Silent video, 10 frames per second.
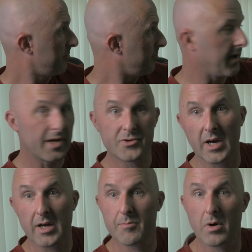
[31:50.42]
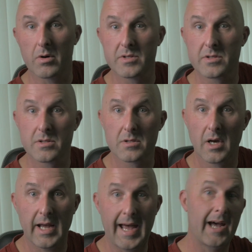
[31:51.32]
bigger tripods,
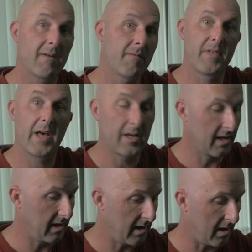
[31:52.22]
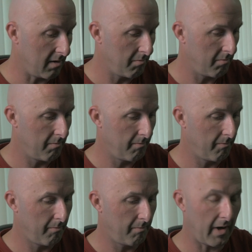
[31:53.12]
I have that gear,
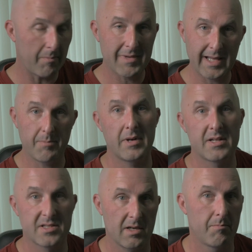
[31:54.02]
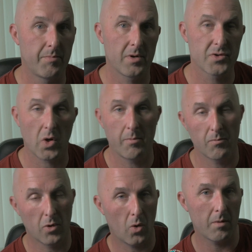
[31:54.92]
but I'm keeping it simple, so
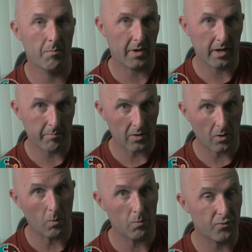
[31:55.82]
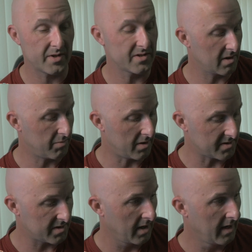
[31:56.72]
I'm going by my own
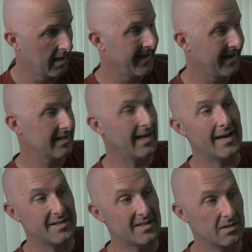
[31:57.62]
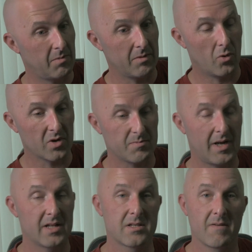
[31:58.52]
principles. Yes, this is a bit more
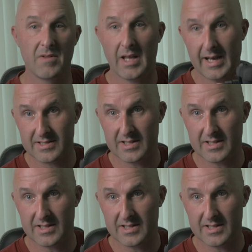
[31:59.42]
expensive, yes,